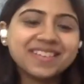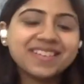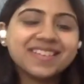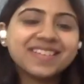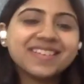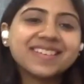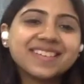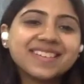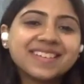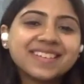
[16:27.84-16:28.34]

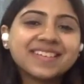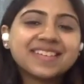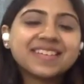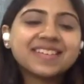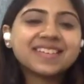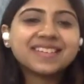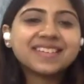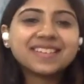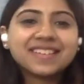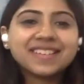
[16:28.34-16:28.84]
Yeah.
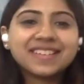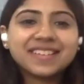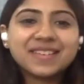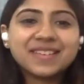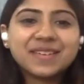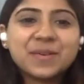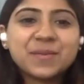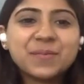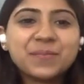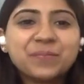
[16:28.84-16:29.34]
It's a
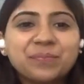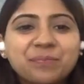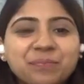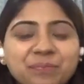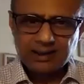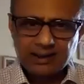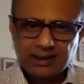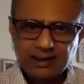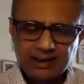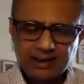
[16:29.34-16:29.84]
compliment.
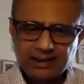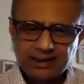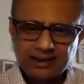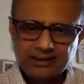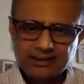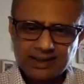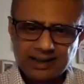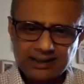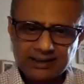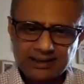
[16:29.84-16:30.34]
Yeah,
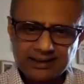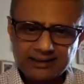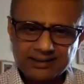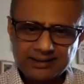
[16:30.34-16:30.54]
exactly.